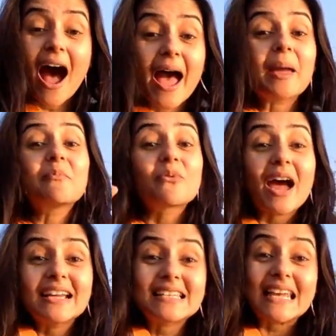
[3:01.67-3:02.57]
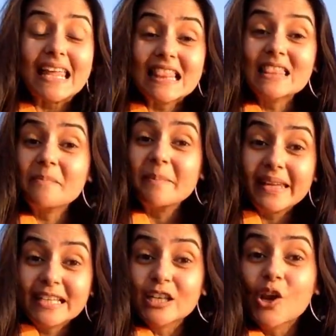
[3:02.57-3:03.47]
I am right in the
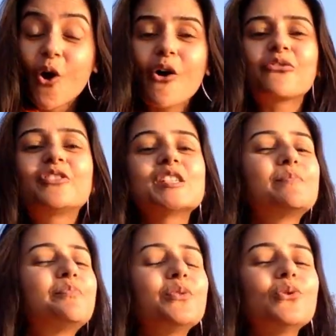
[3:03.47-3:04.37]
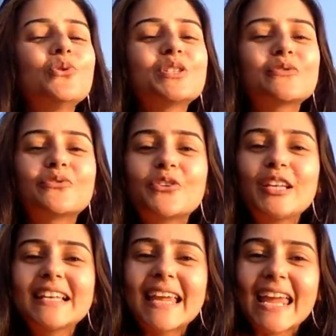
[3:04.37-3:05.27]
middle of this beautiful
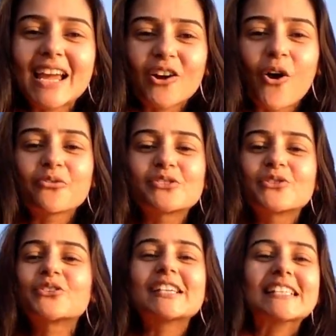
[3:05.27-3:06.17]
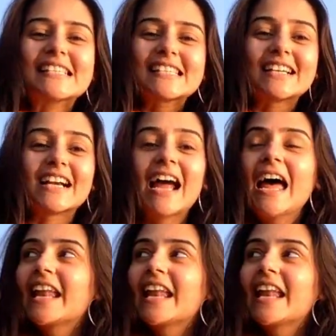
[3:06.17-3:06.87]
lake of Surinsar.